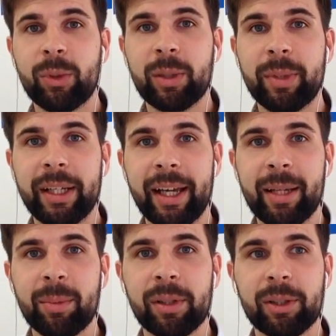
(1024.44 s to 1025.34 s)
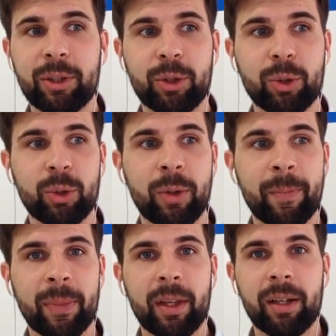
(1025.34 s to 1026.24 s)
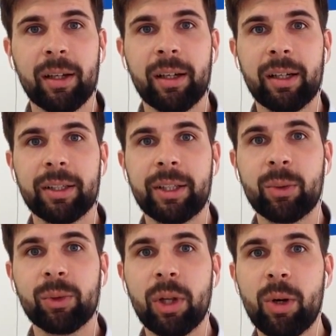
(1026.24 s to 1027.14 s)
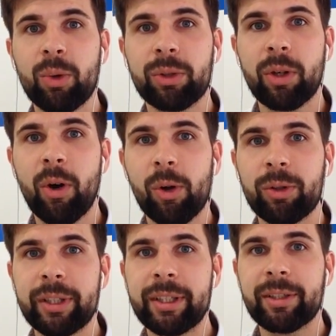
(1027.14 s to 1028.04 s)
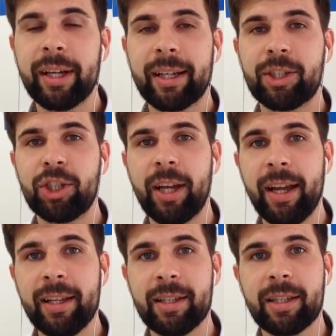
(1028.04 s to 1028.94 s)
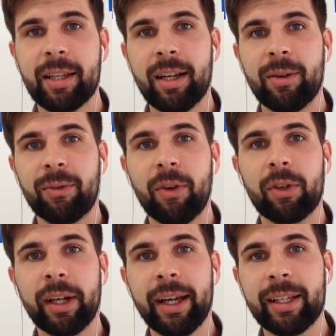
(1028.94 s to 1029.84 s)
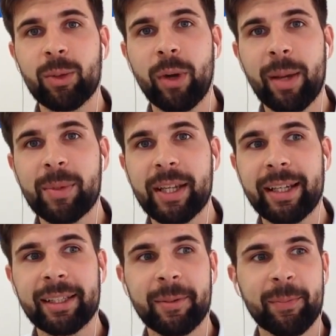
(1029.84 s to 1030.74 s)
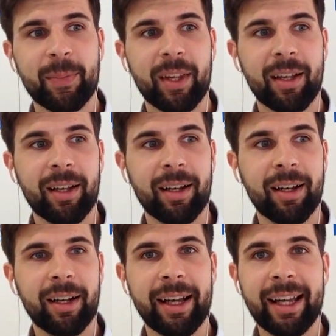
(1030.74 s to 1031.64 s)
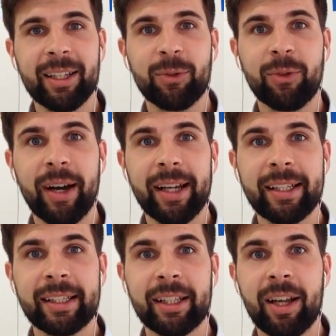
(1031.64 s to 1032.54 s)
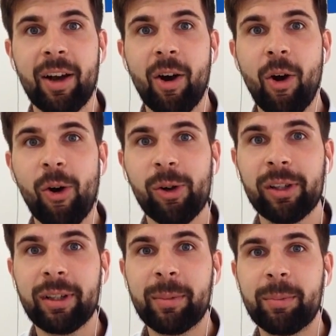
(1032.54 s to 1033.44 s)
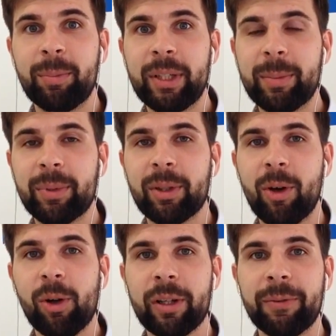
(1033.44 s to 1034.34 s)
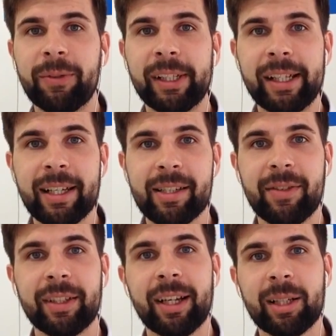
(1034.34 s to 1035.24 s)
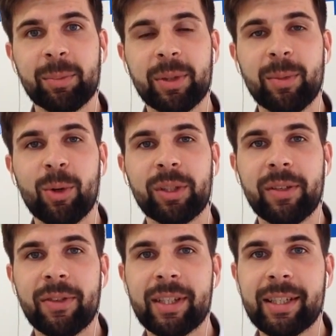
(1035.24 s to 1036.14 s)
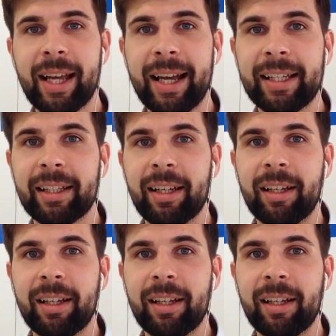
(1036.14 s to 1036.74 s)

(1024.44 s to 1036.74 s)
will be able to download all redirect chains for any website and find all people, all affiliates that are promoting this site